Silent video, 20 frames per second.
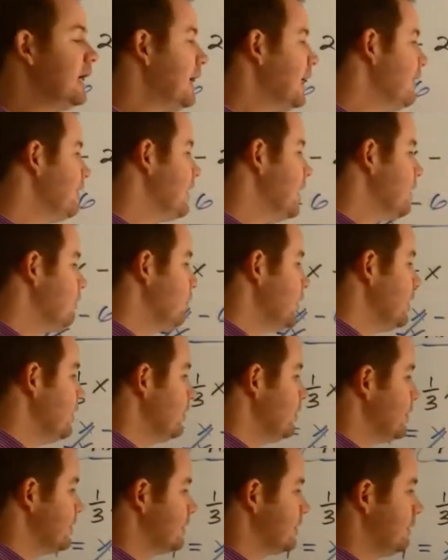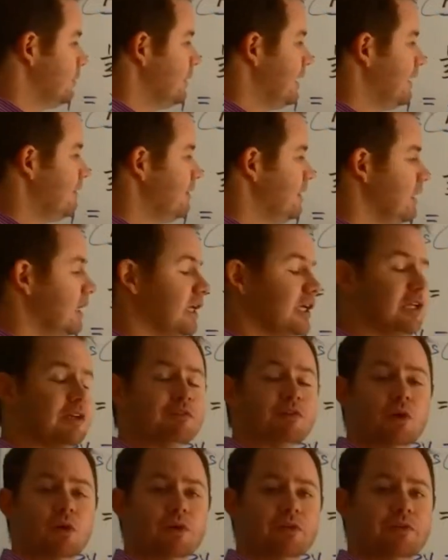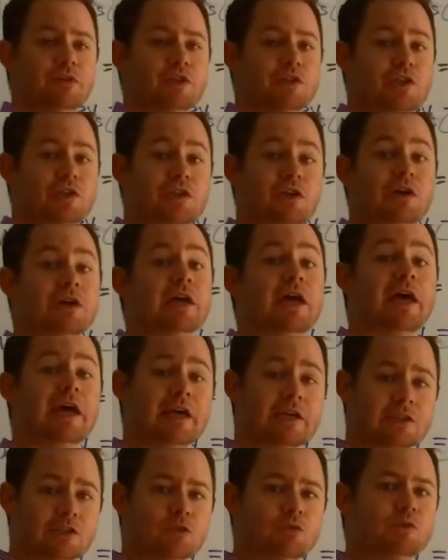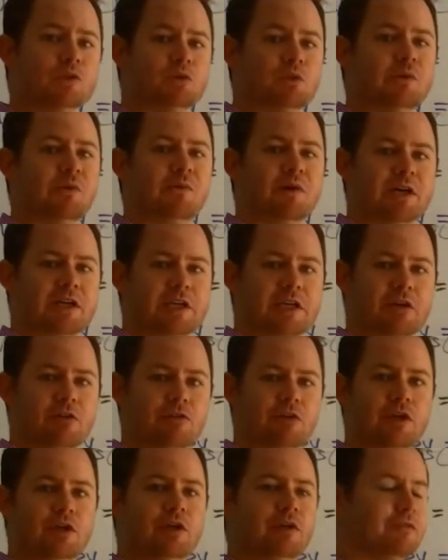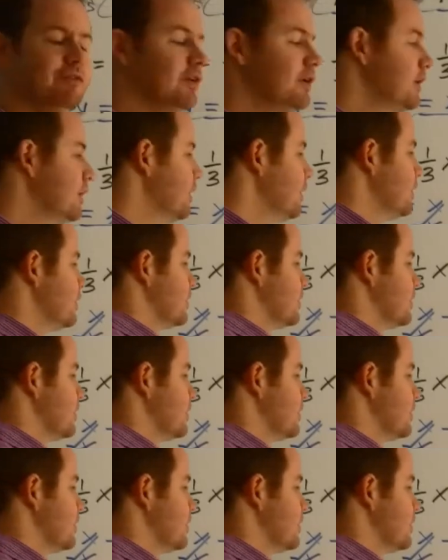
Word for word: And then we notice that we have a negative coefficient on x, which we want to get rid of.